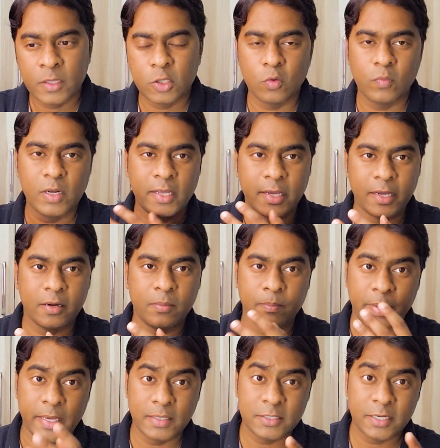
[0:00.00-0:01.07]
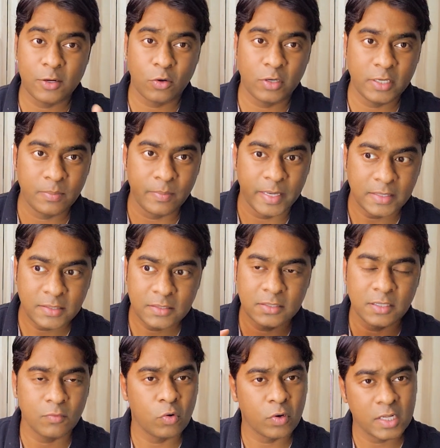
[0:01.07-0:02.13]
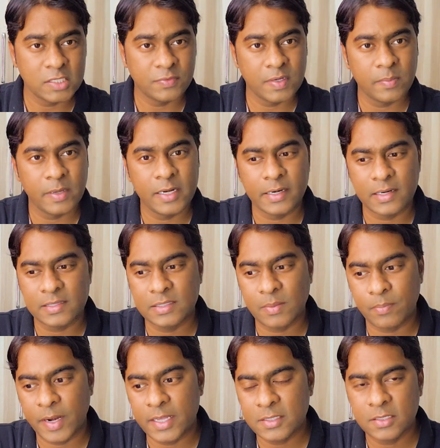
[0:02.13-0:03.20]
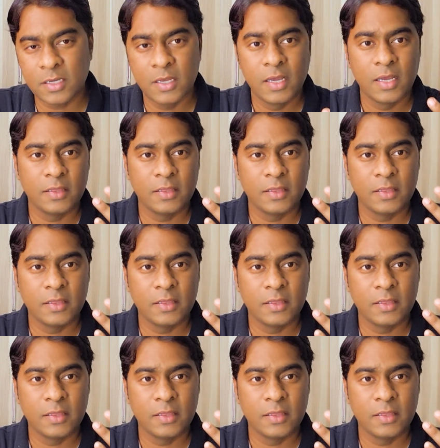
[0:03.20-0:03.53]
you will hear bass and only bass. The vocals will be little suppressed.